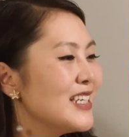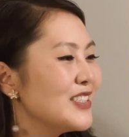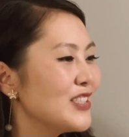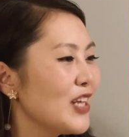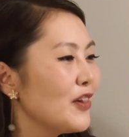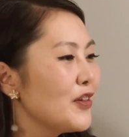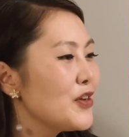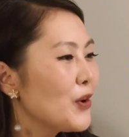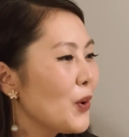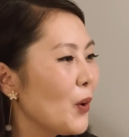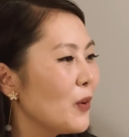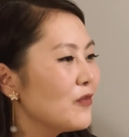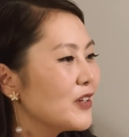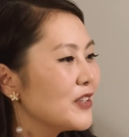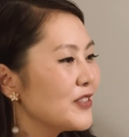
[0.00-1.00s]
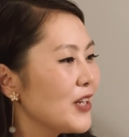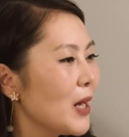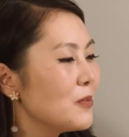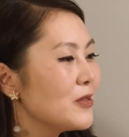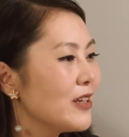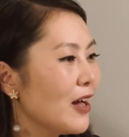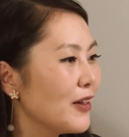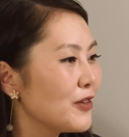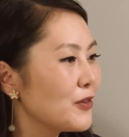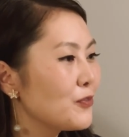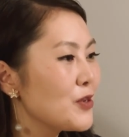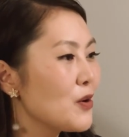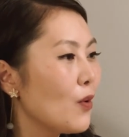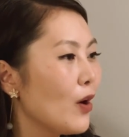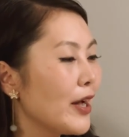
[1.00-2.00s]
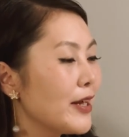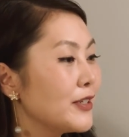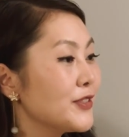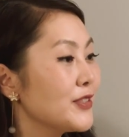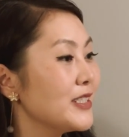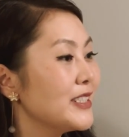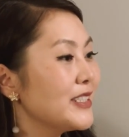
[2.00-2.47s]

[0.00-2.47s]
selling your home for top dollar requires a